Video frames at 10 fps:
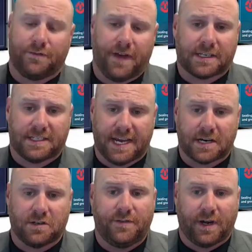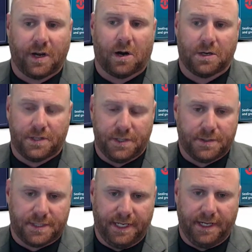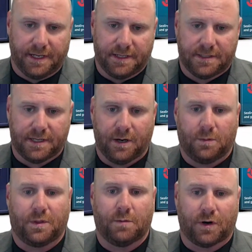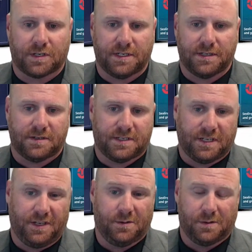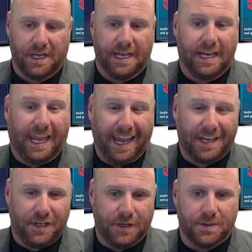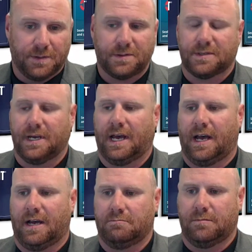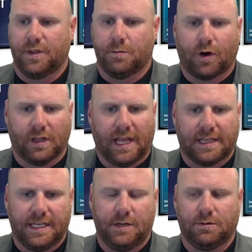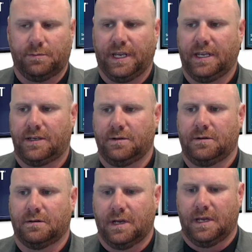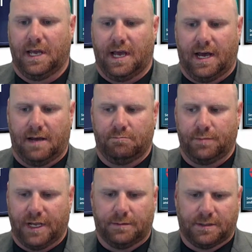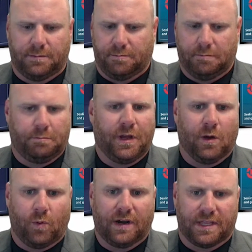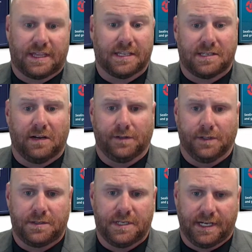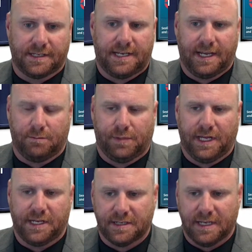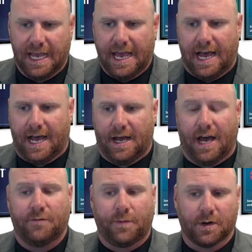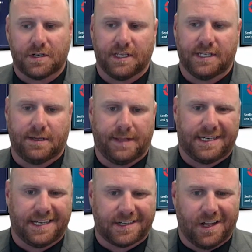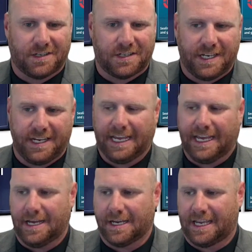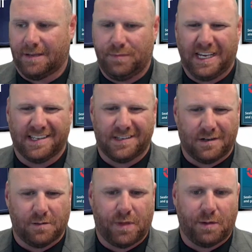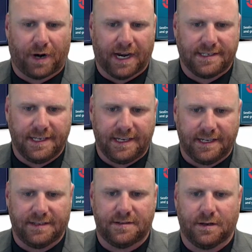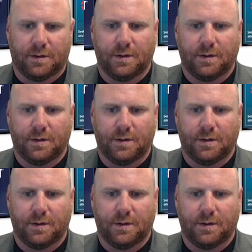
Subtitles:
fact, it's actually very hard to see. So the more sensors that you can use, the more likely you will be to be able to be aware the self-loosening is taking place. Unfortunately, some of that technology can be considered a bit pricey, and so